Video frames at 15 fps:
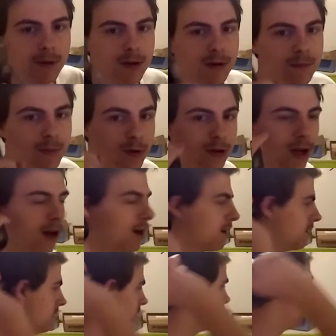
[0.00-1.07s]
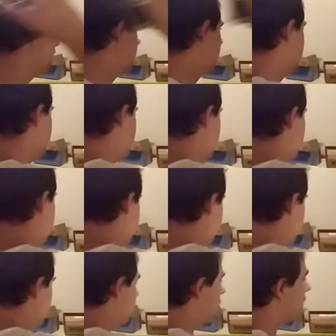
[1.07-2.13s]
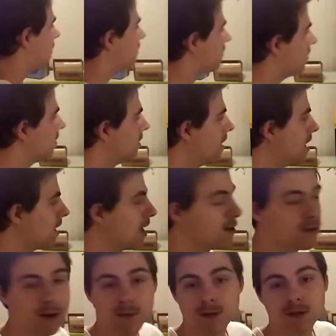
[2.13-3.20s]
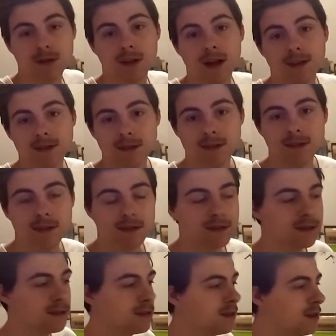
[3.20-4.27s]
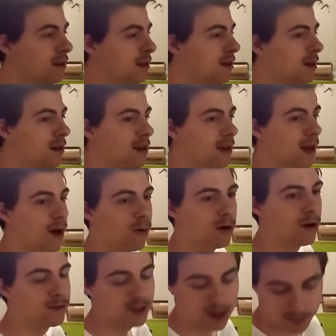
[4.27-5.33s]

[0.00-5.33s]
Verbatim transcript: booyah. But I can't find my sunglasses. And I went off